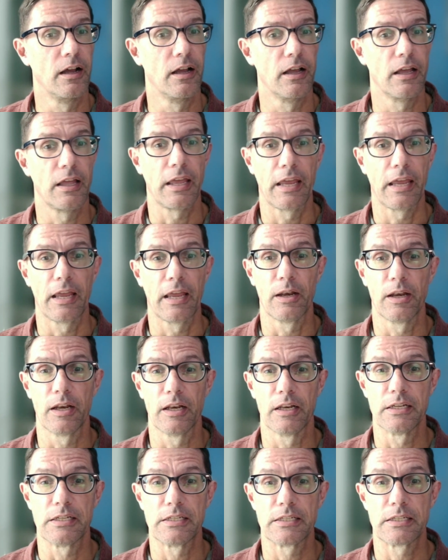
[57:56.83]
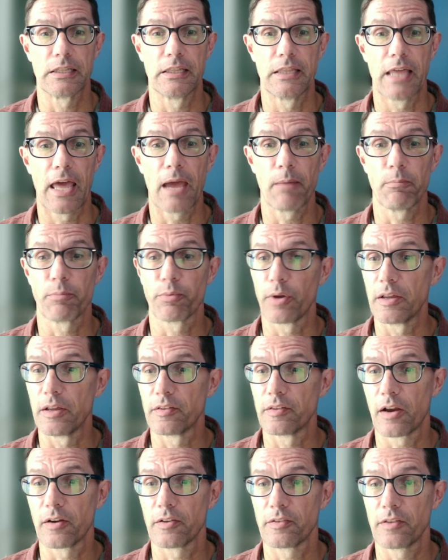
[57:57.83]
And that
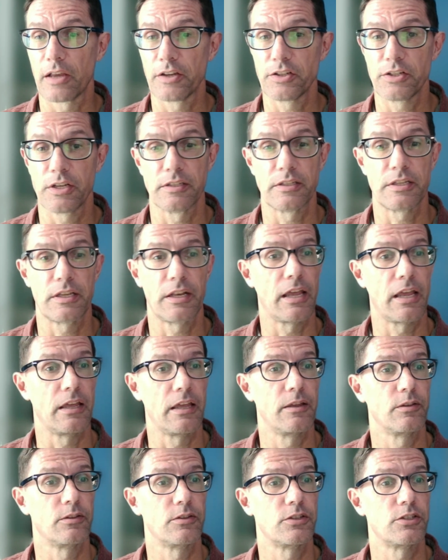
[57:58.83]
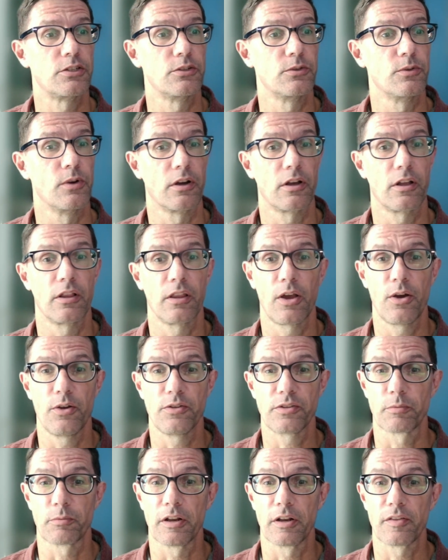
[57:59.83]
brings our session today to a
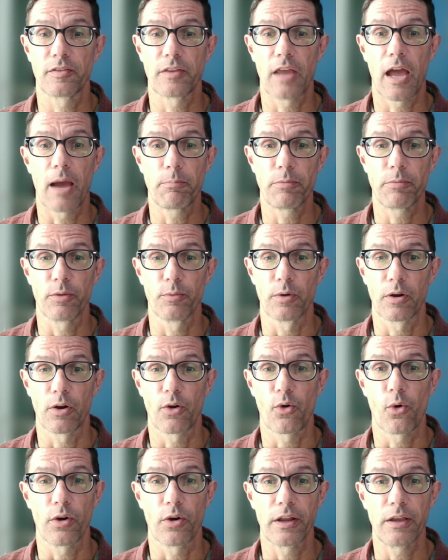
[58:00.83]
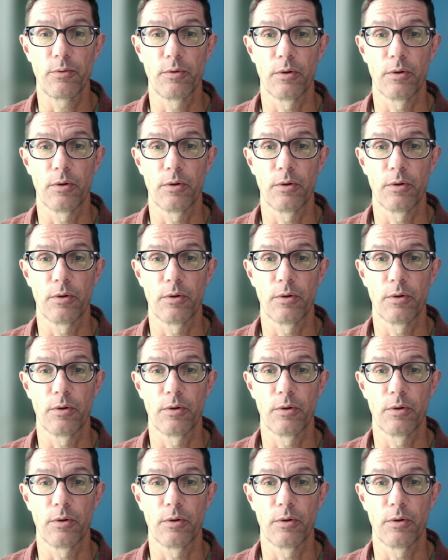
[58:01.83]
close. I'm going to stop the recording.